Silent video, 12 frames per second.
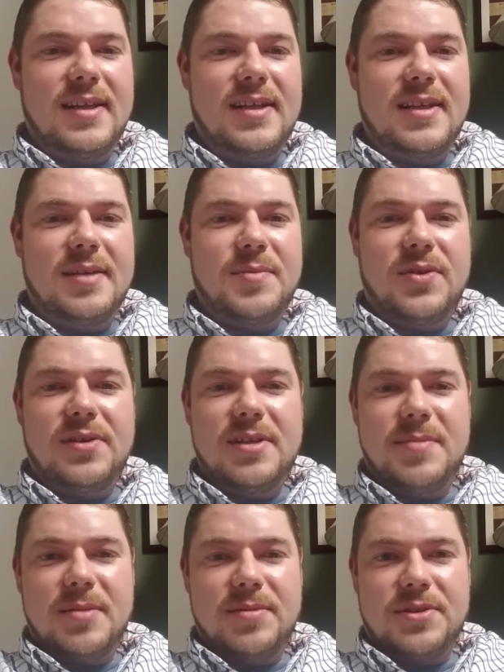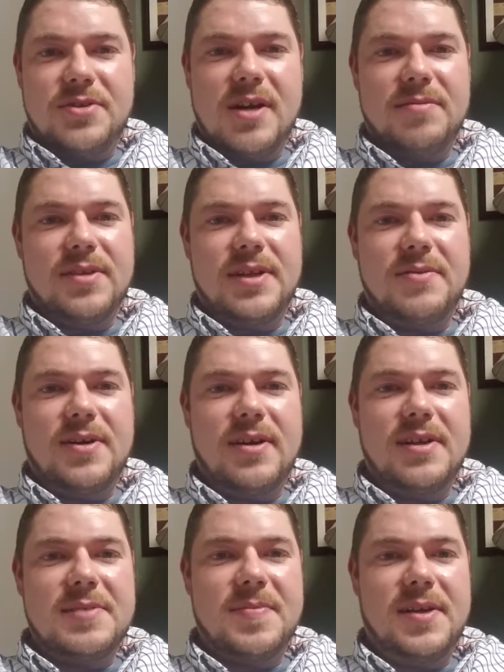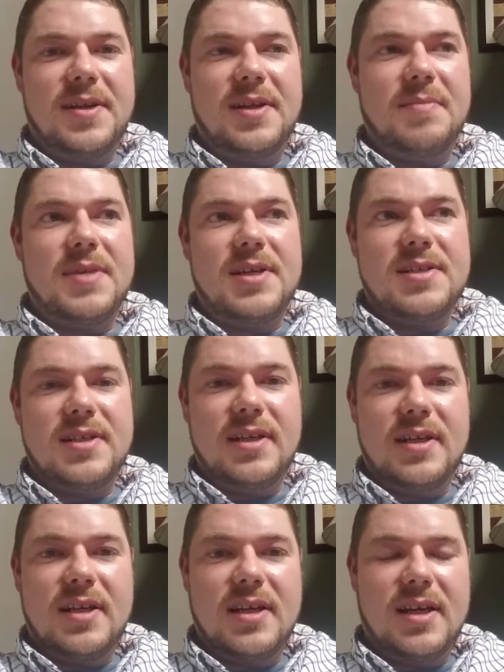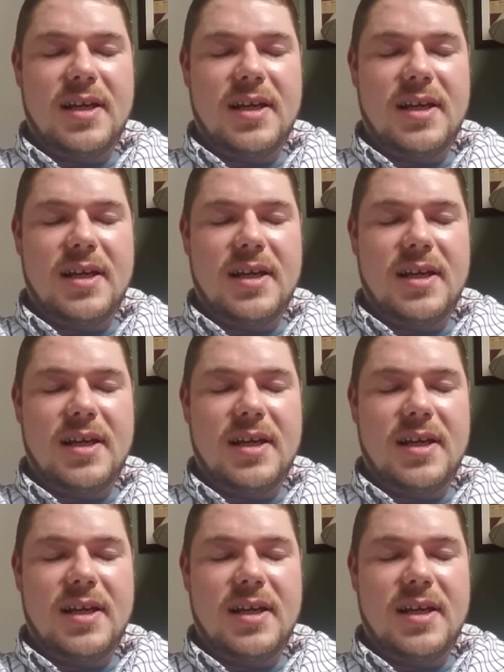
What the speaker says: The ability to be able to travel anywhere has been amazing.